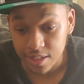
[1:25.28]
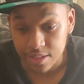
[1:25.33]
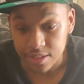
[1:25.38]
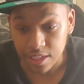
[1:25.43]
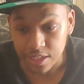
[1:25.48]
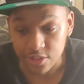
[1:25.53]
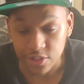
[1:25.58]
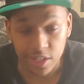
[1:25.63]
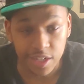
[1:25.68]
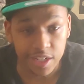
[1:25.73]

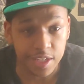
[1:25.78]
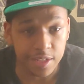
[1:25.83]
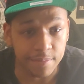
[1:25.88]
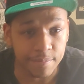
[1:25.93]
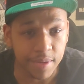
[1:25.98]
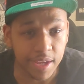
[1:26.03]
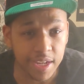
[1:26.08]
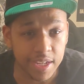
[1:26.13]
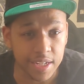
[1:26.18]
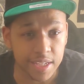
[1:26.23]
like trying to get him
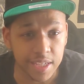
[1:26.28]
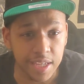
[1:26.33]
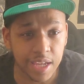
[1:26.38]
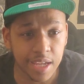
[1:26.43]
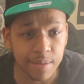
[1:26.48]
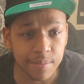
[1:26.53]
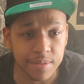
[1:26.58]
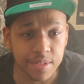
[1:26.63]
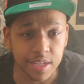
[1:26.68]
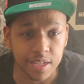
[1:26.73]
back in the
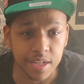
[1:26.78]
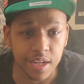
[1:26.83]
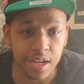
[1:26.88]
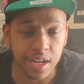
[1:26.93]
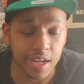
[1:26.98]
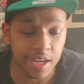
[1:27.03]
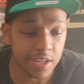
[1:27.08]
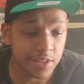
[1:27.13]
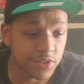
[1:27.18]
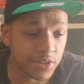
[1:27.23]
game. He's like, nah,
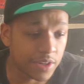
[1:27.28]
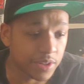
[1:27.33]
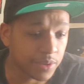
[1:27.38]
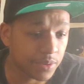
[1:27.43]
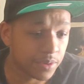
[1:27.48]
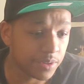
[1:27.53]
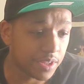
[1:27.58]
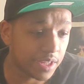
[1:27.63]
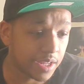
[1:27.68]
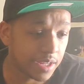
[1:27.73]
I ain't trying to
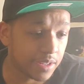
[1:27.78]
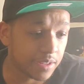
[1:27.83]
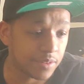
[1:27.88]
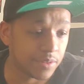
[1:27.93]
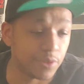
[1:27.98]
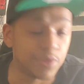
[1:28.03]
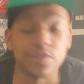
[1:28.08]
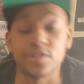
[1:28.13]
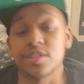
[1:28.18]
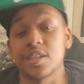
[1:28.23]
do that.
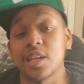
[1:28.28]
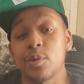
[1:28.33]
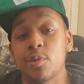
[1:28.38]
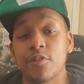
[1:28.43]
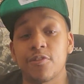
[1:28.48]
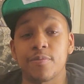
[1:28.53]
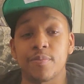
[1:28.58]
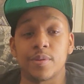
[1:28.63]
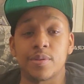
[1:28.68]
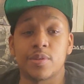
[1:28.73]
You should stay away
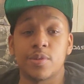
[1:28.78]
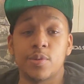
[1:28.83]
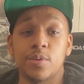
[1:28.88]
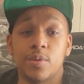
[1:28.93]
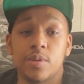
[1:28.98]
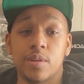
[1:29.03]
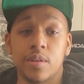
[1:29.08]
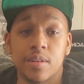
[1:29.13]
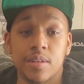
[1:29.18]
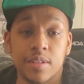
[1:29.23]
from it too.
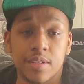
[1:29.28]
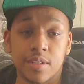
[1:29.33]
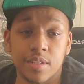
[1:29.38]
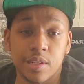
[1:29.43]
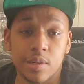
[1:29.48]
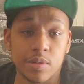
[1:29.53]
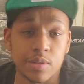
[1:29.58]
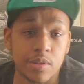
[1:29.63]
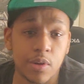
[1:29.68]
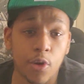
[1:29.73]

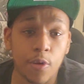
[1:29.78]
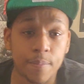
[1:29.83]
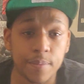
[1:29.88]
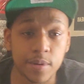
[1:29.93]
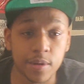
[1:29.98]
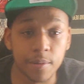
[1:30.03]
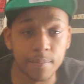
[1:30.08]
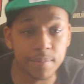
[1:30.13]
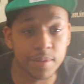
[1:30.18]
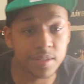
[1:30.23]
You know, start
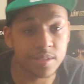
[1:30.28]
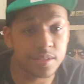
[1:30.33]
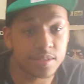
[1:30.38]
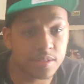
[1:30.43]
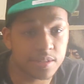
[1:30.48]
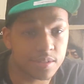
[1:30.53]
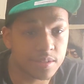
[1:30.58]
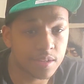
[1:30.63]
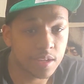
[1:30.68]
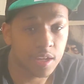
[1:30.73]
opening up
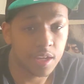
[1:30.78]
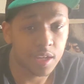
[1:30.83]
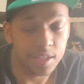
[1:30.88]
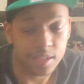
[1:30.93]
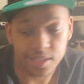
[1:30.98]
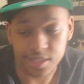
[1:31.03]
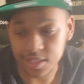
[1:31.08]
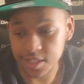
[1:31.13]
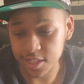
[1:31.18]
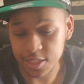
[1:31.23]
businesses.
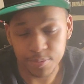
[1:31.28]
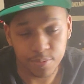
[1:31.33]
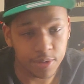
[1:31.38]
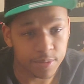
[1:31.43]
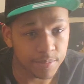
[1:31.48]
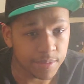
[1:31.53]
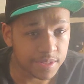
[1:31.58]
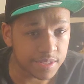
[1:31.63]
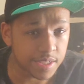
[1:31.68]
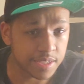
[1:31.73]
Skits pretty
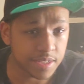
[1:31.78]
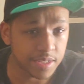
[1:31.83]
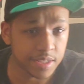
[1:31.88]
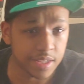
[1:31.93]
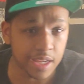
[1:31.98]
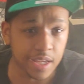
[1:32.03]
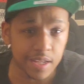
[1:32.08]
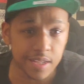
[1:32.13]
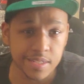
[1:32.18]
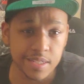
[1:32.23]
much that's in
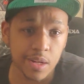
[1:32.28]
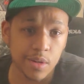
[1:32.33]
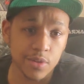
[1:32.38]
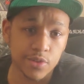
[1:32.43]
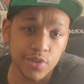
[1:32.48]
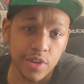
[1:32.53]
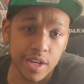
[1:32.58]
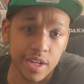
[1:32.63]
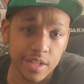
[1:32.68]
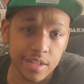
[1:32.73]
that
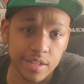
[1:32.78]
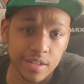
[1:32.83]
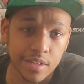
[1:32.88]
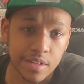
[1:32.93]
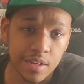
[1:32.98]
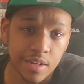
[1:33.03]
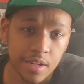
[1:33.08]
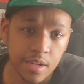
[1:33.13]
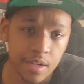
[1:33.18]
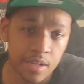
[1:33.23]
soundtrack.
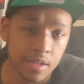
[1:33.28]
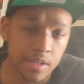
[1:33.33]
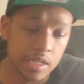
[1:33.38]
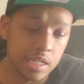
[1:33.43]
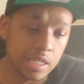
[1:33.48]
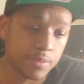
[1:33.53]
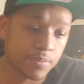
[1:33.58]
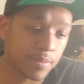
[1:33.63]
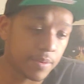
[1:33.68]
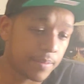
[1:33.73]

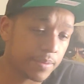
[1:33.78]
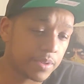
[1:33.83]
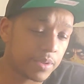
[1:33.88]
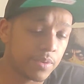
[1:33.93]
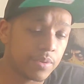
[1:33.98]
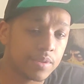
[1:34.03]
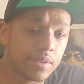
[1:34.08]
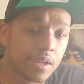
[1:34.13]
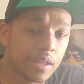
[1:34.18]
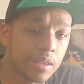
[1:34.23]
That's pretty much he
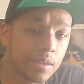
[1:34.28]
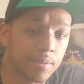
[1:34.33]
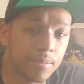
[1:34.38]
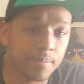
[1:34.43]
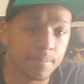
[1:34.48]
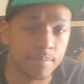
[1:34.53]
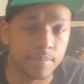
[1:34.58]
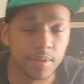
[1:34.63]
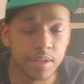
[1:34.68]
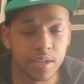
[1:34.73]
was telling
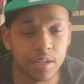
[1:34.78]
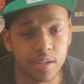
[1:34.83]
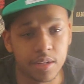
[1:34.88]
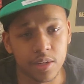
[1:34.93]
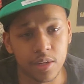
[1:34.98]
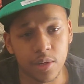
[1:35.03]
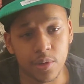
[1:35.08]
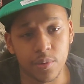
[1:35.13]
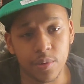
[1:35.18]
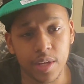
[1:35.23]
him,
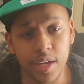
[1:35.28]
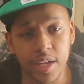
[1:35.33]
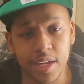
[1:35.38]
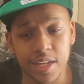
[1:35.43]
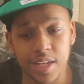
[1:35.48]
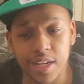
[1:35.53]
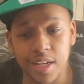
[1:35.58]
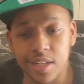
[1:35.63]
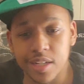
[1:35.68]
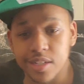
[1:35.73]
you know, we gotta
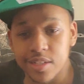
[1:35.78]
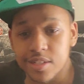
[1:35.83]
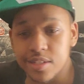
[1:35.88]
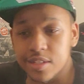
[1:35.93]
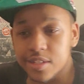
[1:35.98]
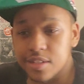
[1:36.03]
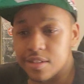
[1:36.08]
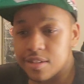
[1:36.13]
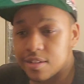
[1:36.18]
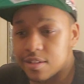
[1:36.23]
get out of this
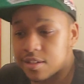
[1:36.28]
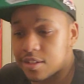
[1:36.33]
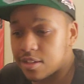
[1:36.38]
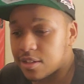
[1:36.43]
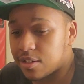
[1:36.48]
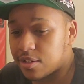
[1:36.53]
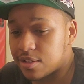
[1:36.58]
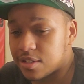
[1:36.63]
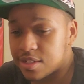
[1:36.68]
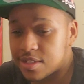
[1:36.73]
shit. You
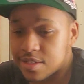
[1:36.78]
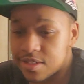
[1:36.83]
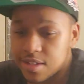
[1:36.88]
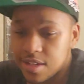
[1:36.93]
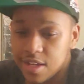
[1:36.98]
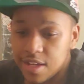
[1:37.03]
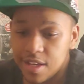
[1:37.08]
know, it's